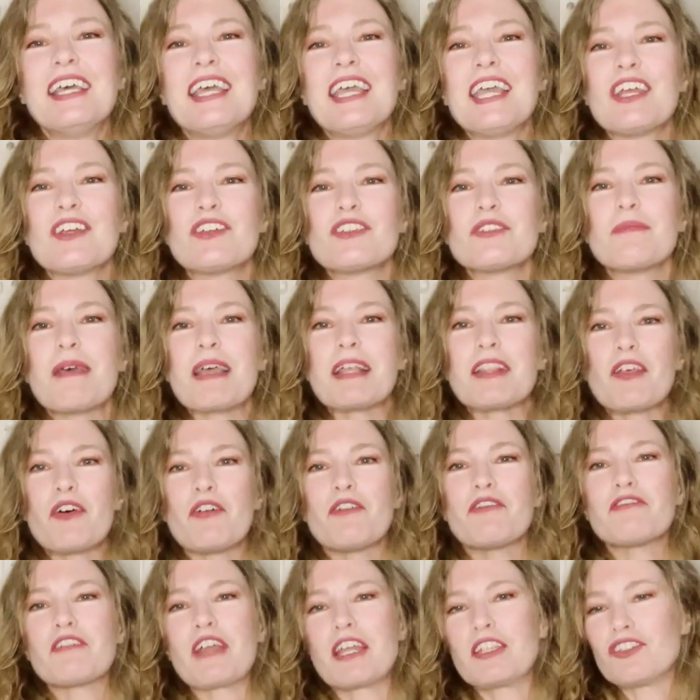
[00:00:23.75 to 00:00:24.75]
Here's my little
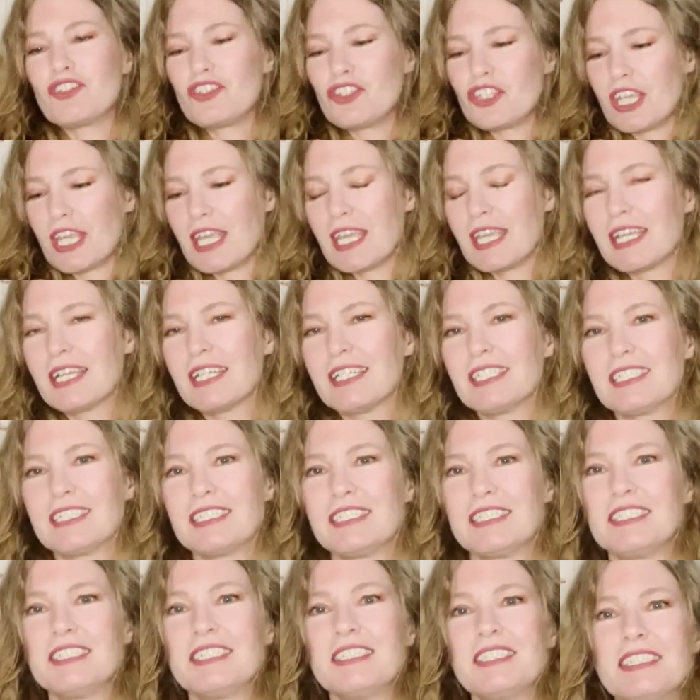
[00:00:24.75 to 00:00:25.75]
Frenchie.
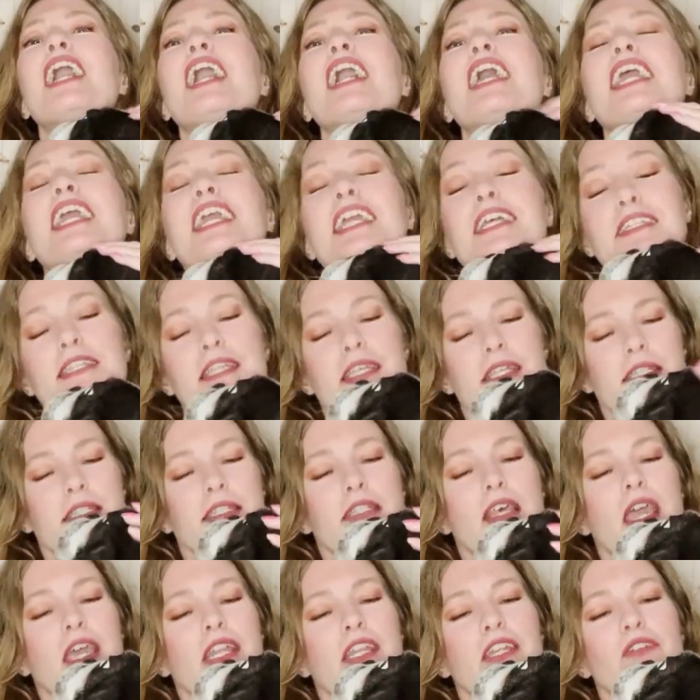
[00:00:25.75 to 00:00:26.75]
He's
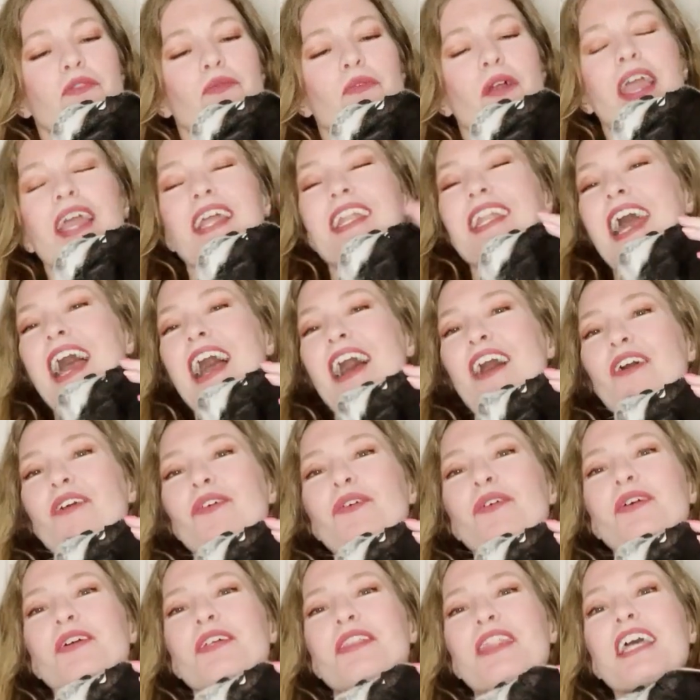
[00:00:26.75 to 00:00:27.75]
excited right
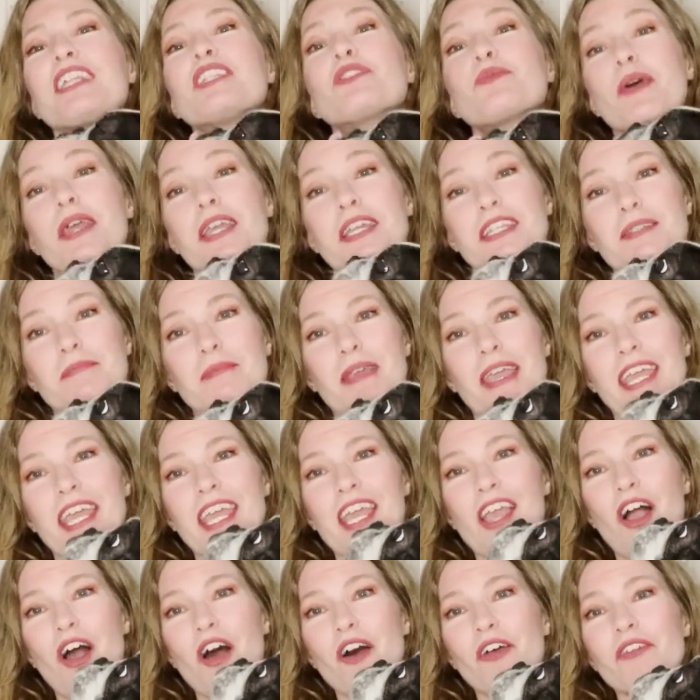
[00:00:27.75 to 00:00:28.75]
now. That's why he's
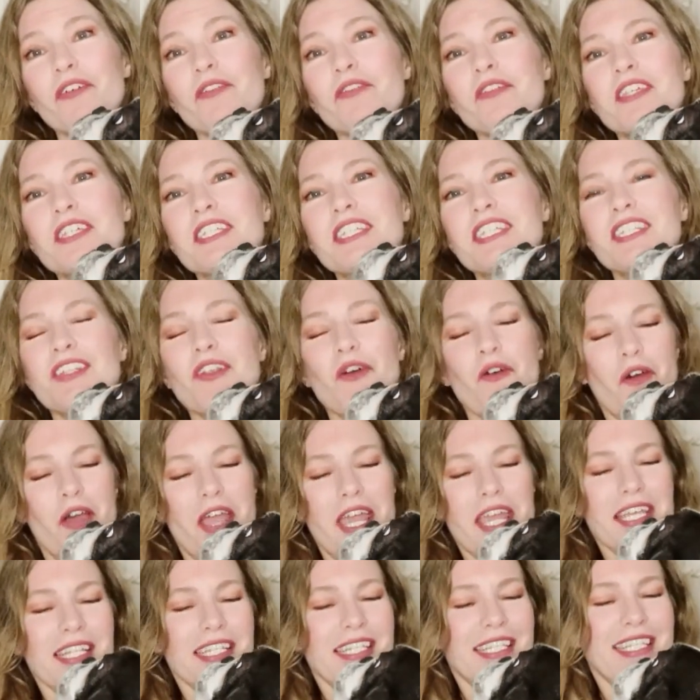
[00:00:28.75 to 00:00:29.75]
making all of this
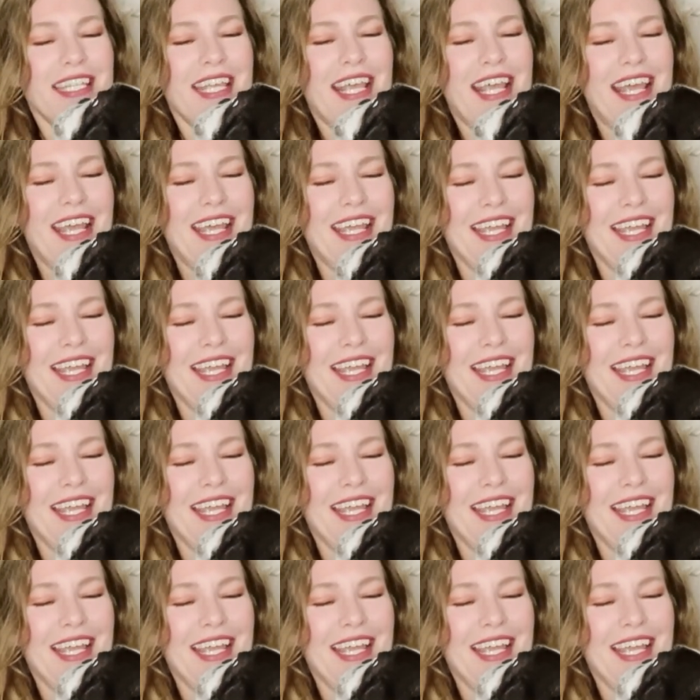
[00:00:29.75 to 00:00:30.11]
noise.